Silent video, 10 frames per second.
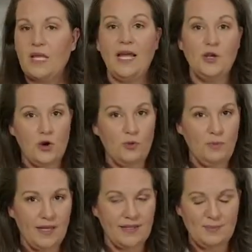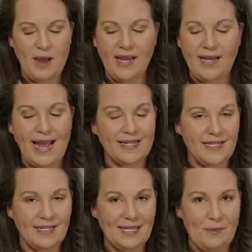I know because mine
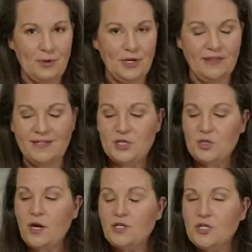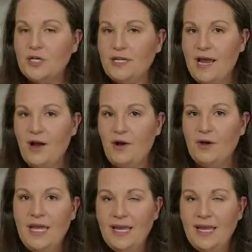accidentally got put in the dishwasher and now